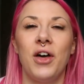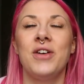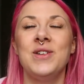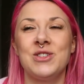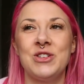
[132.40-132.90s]

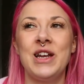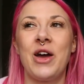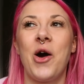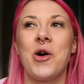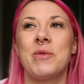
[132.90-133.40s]
it was really
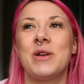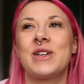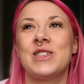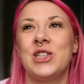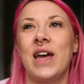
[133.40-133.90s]
horrible
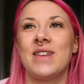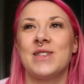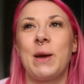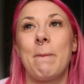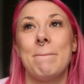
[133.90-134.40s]
because she had
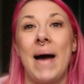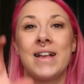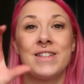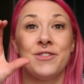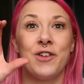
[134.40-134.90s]
this like
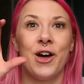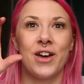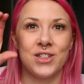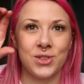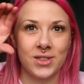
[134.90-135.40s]
massive
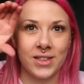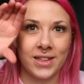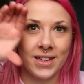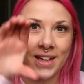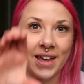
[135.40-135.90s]
light she was
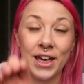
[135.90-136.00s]
like